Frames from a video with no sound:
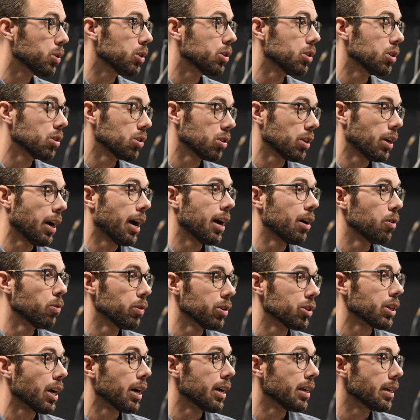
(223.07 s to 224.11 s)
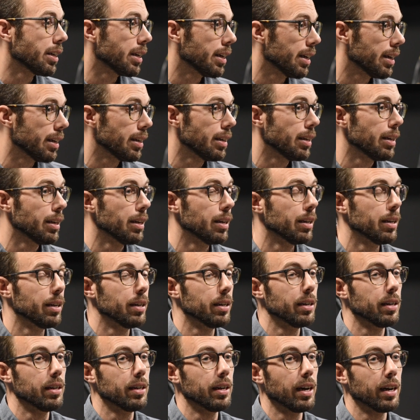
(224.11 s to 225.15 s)
which is the high risk, high gain
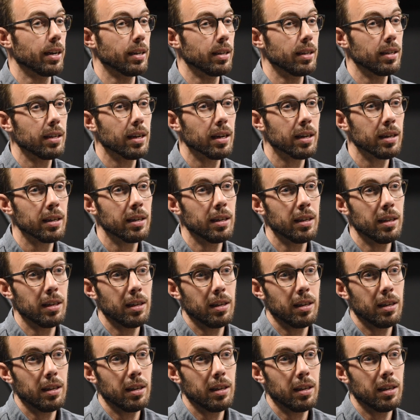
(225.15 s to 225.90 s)
idea.